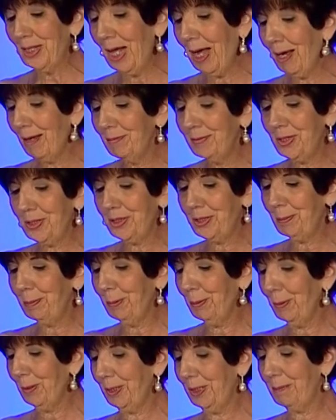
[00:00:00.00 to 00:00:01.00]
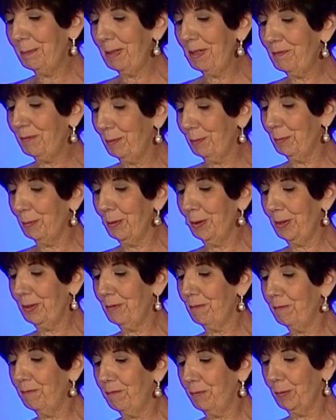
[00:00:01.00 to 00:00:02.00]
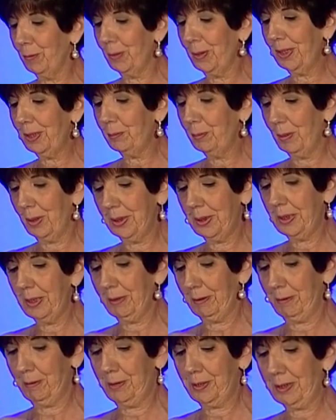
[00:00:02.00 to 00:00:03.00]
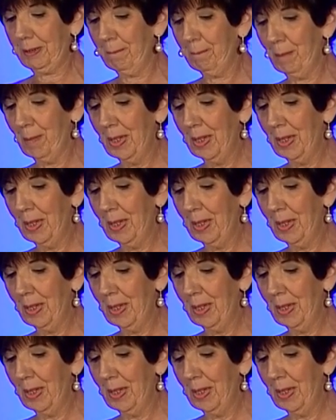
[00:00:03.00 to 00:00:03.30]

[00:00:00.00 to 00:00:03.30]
loved and supported me for more than 41 years.